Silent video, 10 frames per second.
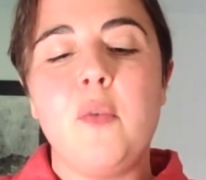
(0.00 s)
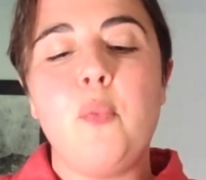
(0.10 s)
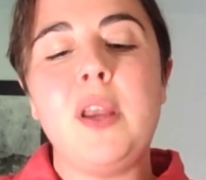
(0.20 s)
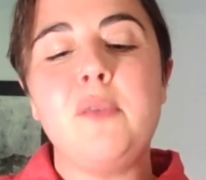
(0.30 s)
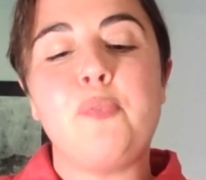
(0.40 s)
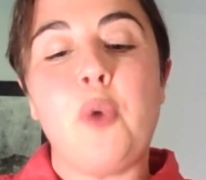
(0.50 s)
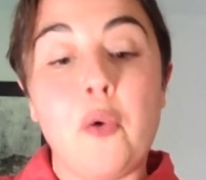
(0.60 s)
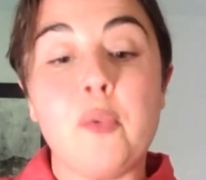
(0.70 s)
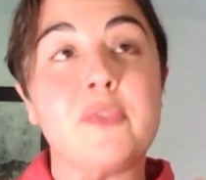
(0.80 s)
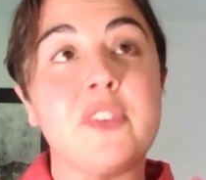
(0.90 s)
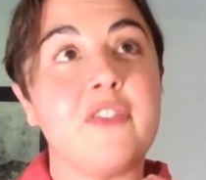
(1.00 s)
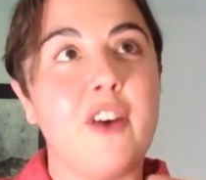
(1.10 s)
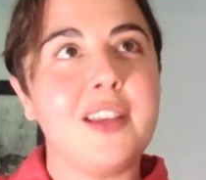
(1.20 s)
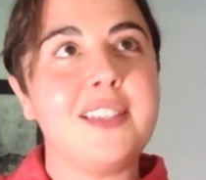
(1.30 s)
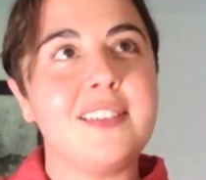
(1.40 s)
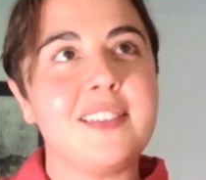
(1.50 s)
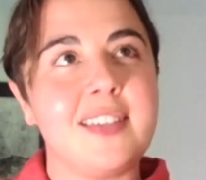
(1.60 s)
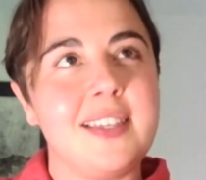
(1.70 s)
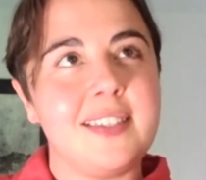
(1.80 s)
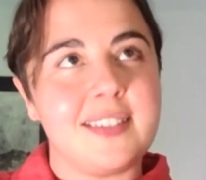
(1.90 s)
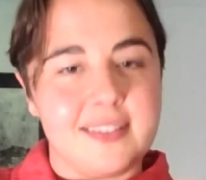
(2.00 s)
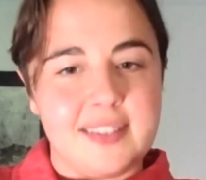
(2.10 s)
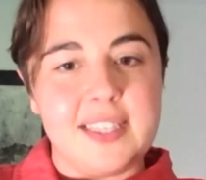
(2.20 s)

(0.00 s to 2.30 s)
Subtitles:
when BOEM defines these